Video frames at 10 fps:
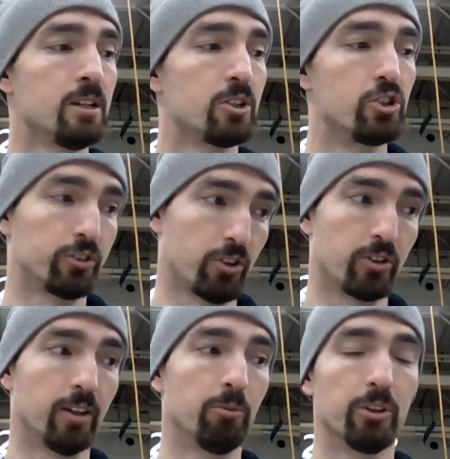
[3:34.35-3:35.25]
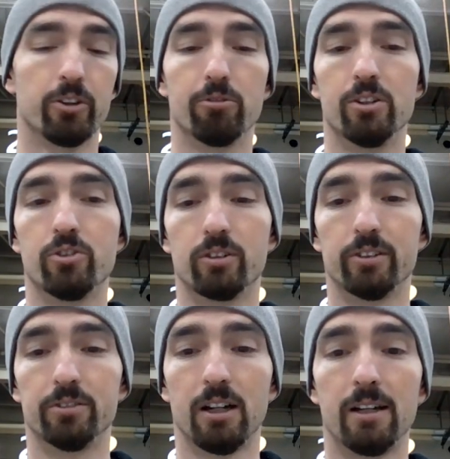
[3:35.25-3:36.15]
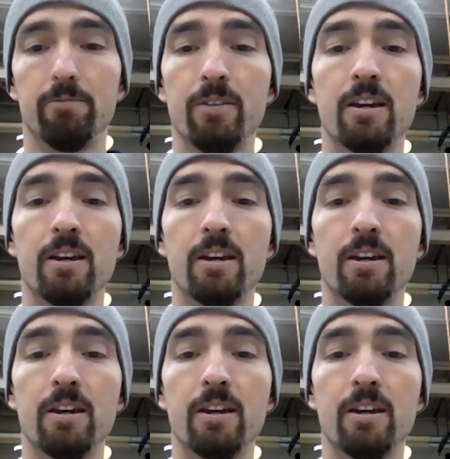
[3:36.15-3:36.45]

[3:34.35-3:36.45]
just turned in with the original design.